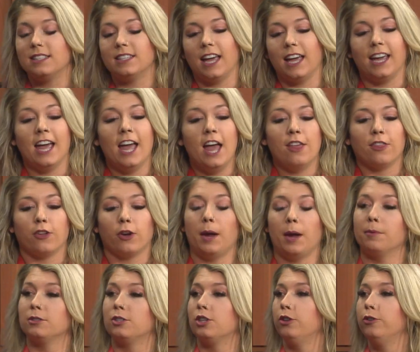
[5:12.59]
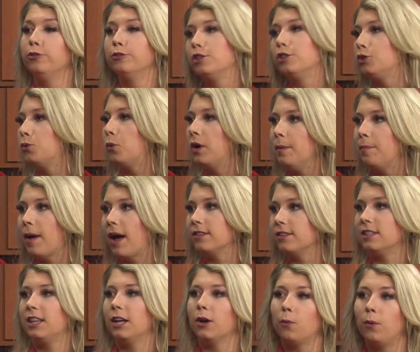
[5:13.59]
Like they're able to lose the 20 pounds
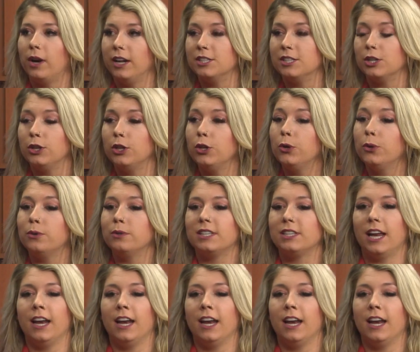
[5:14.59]
that they are wanting to lose.